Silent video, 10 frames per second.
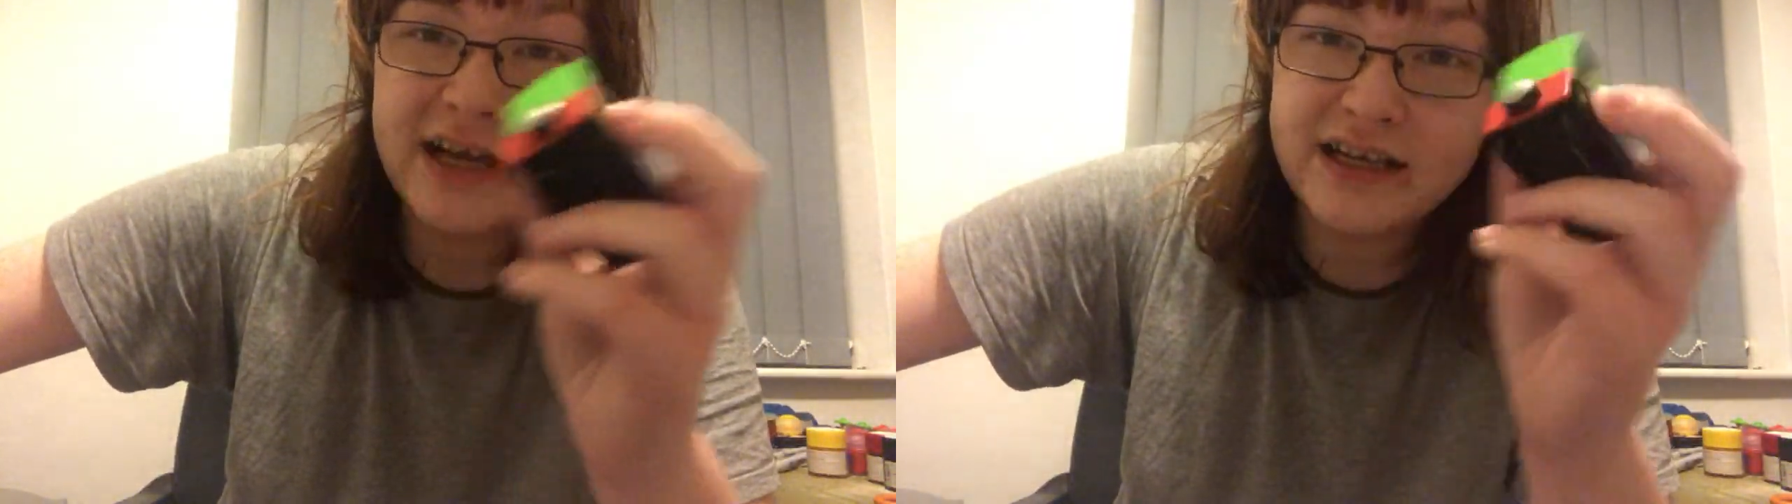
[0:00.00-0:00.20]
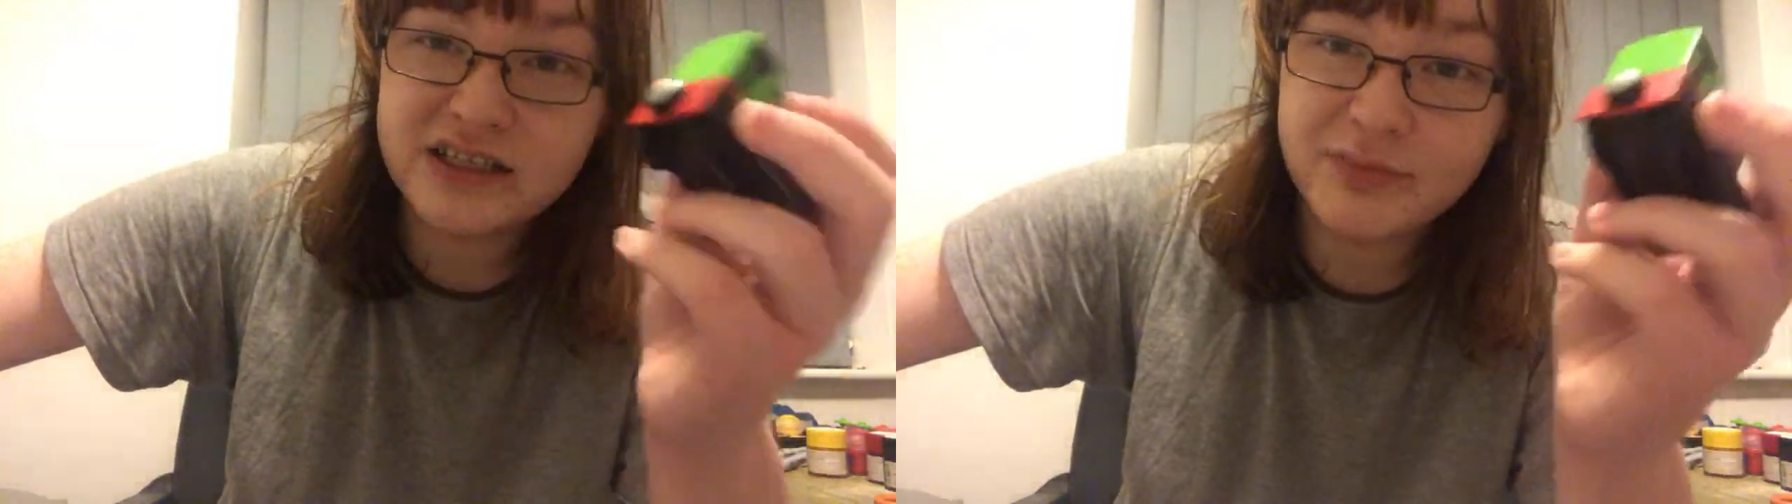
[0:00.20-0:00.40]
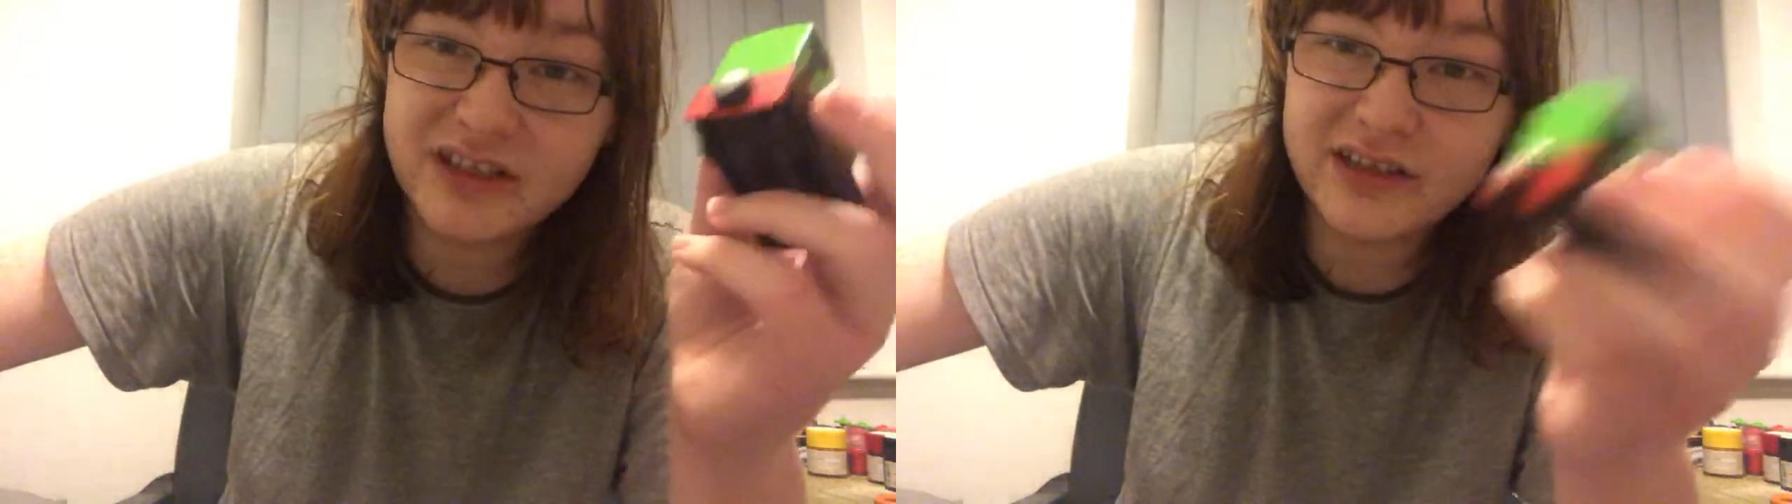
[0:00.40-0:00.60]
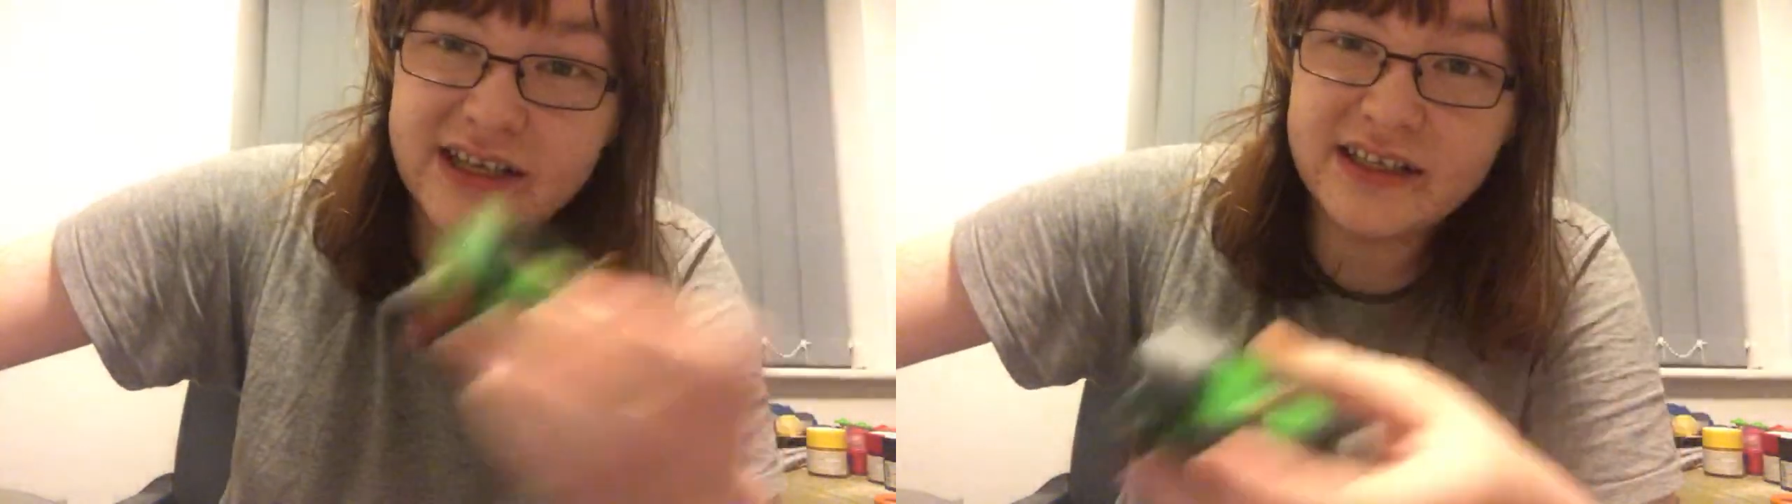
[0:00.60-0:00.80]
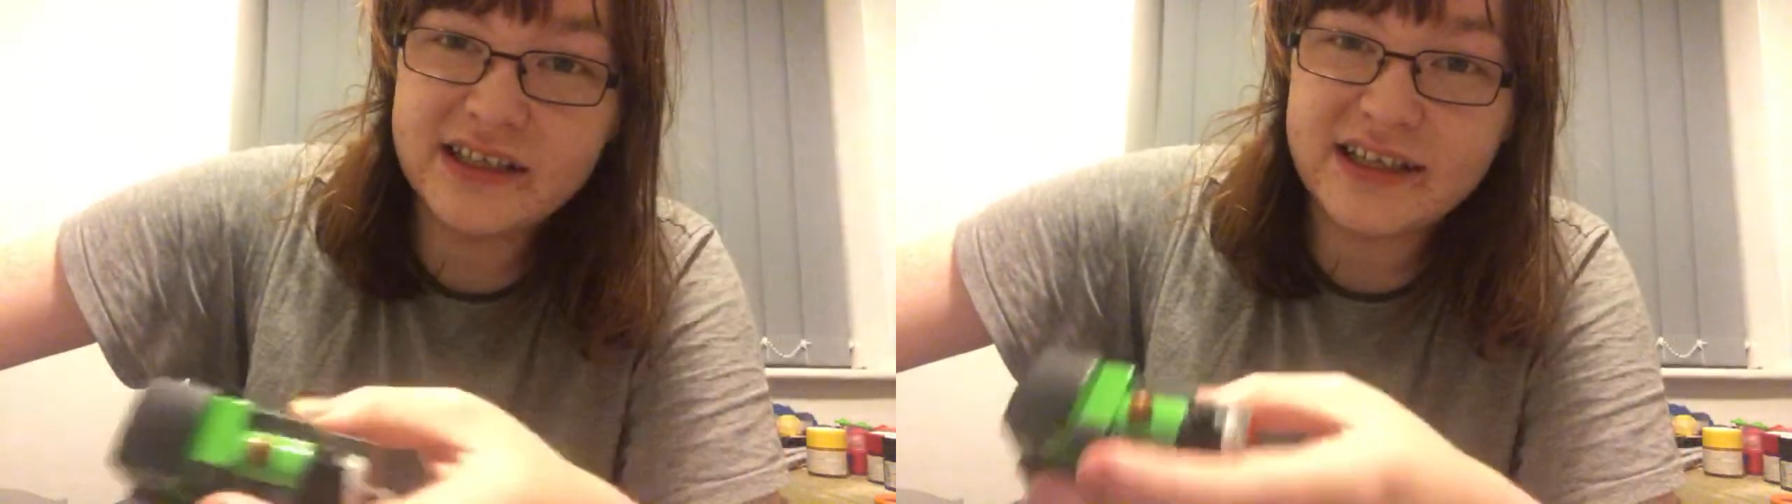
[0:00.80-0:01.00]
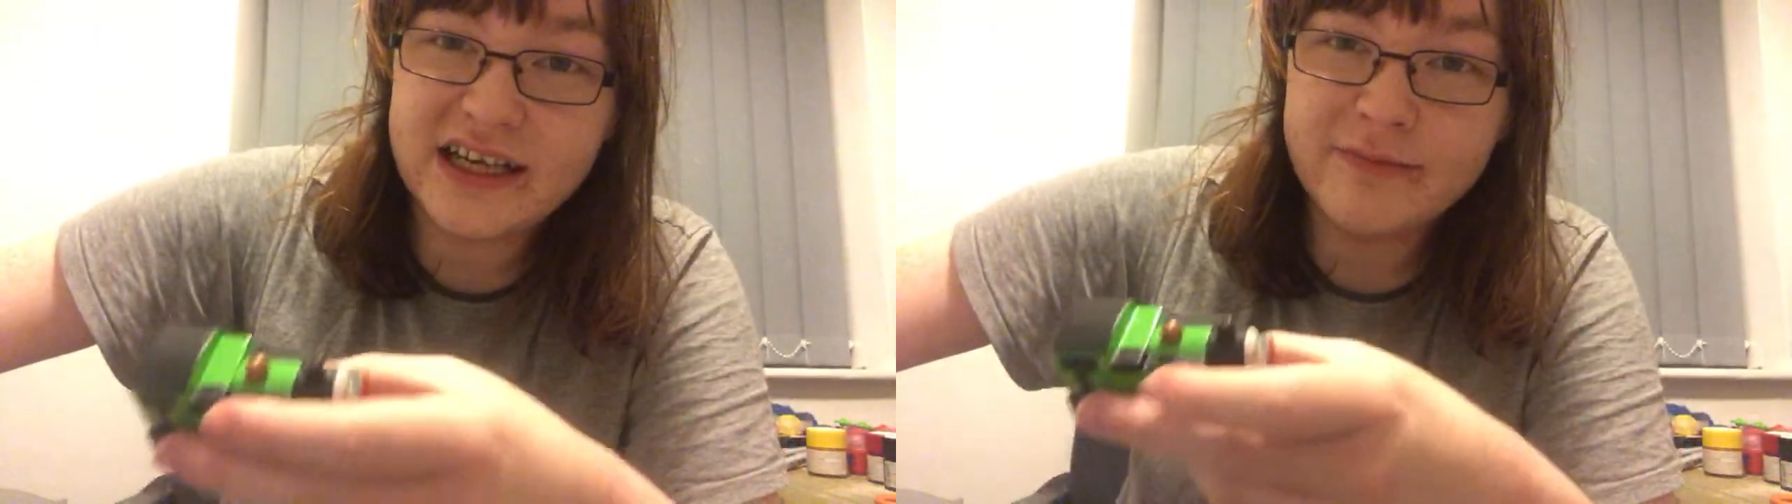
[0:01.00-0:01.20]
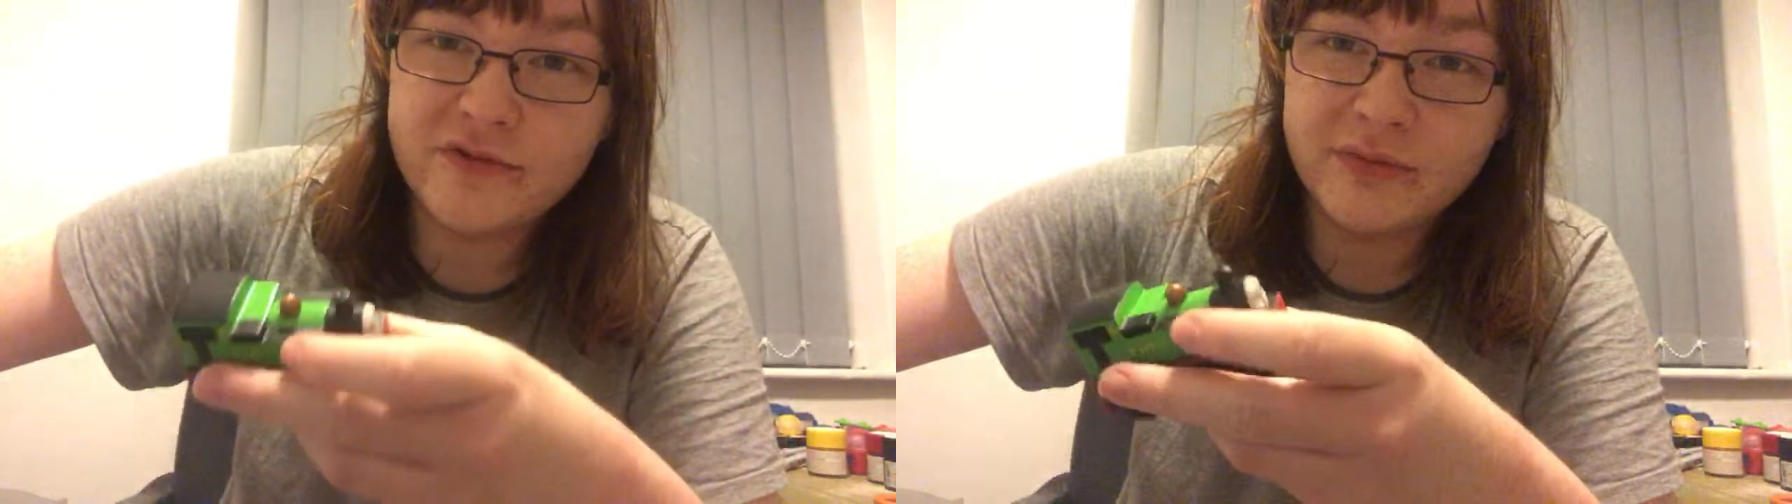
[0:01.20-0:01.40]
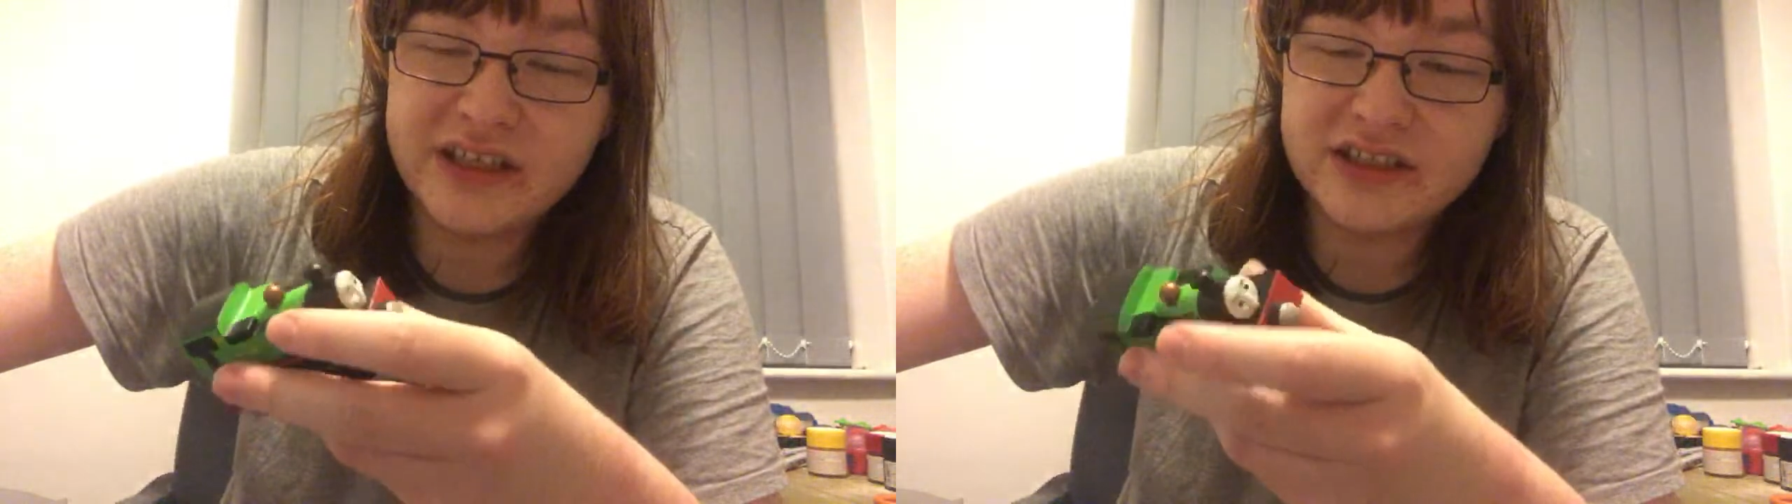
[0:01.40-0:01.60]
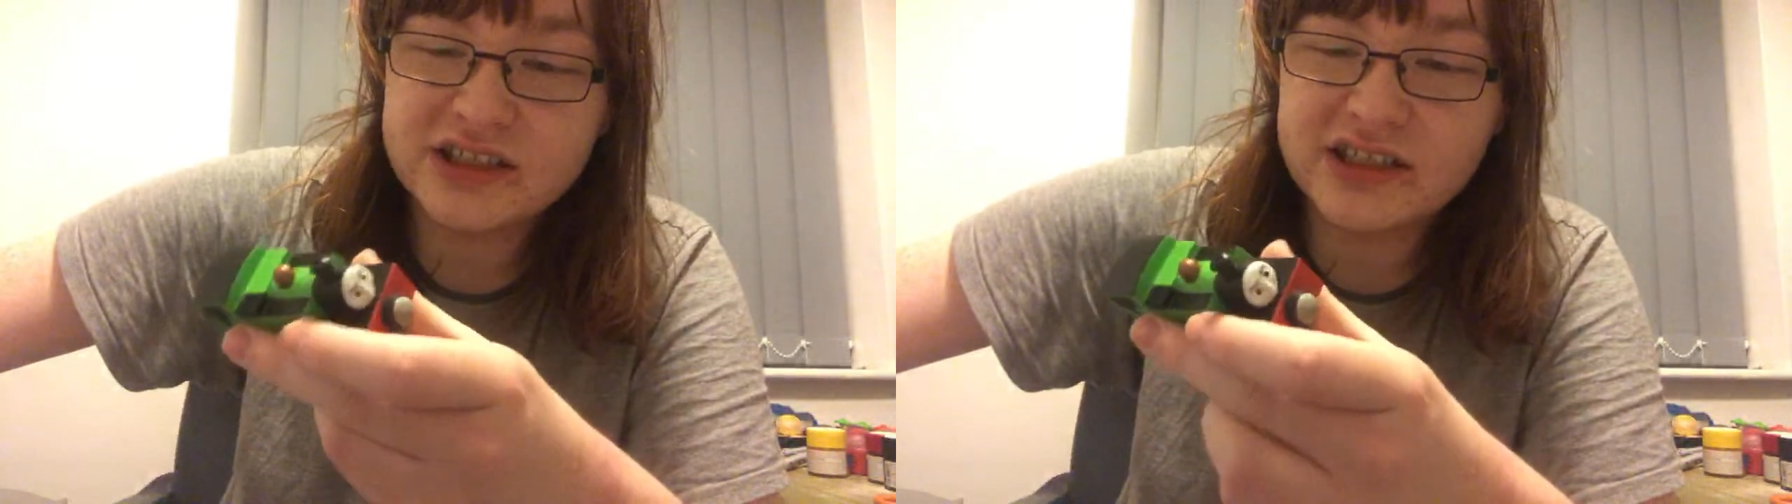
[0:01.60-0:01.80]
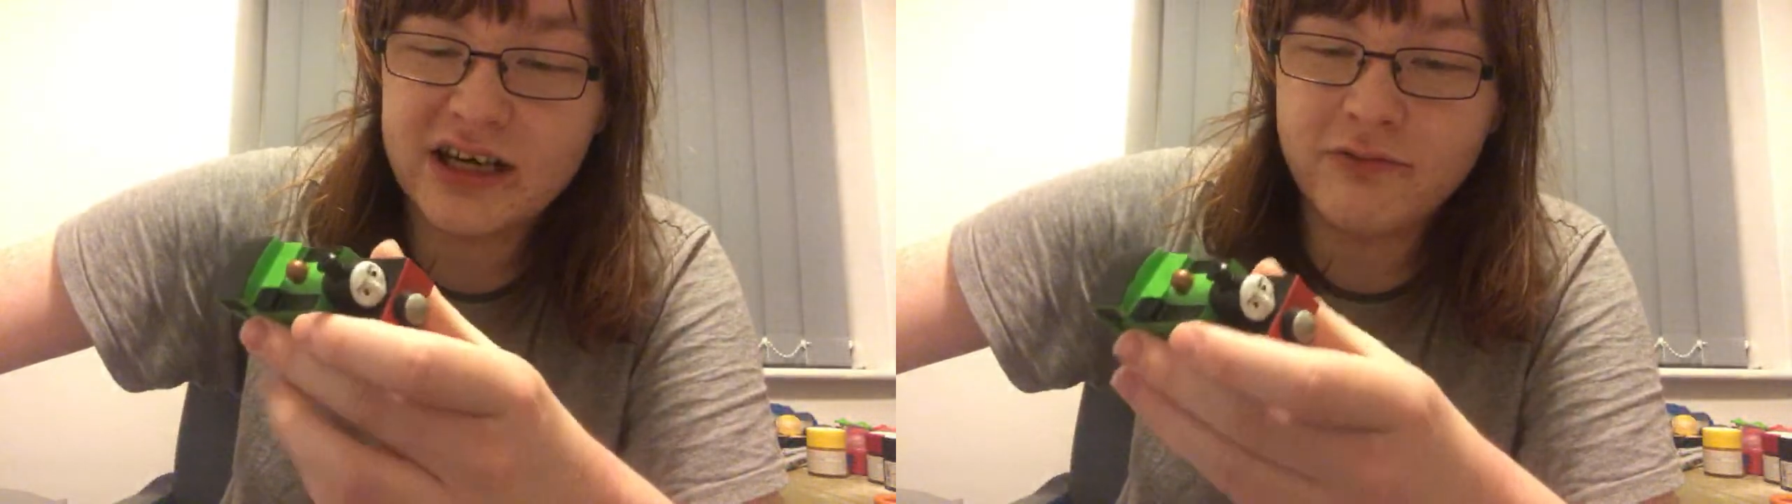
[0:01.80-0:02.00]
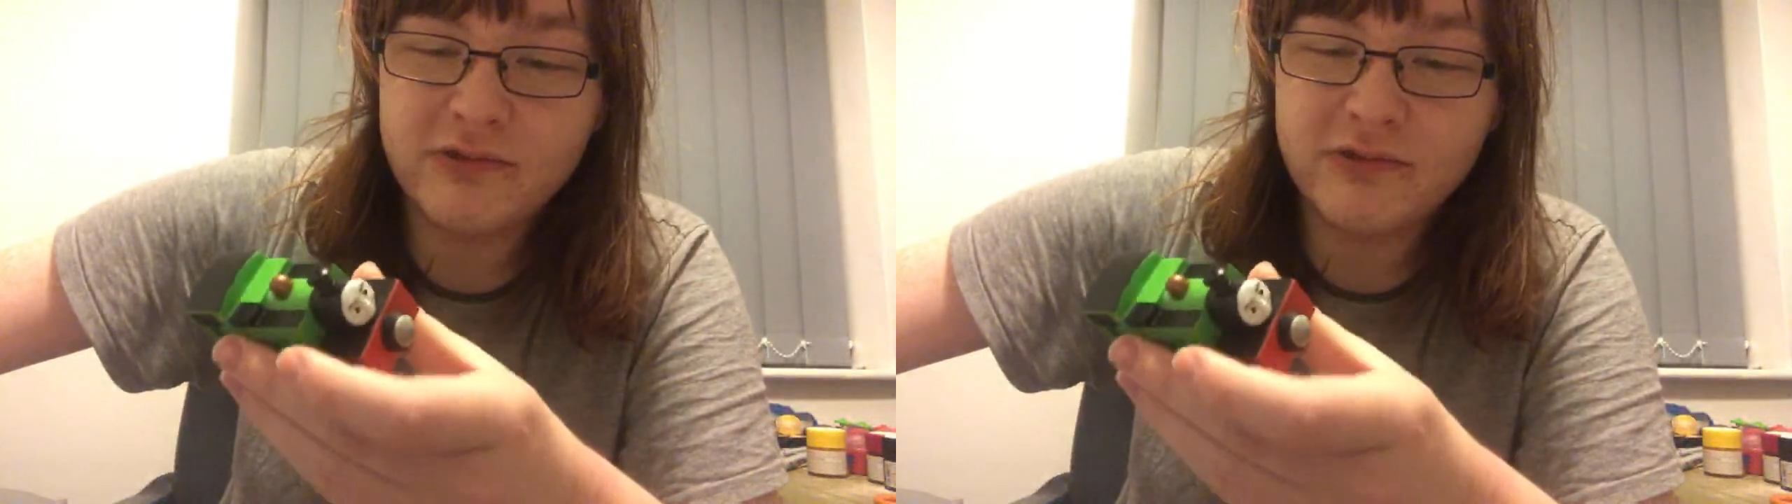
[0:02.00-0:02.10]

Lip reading: it's a bit late in the game for me to start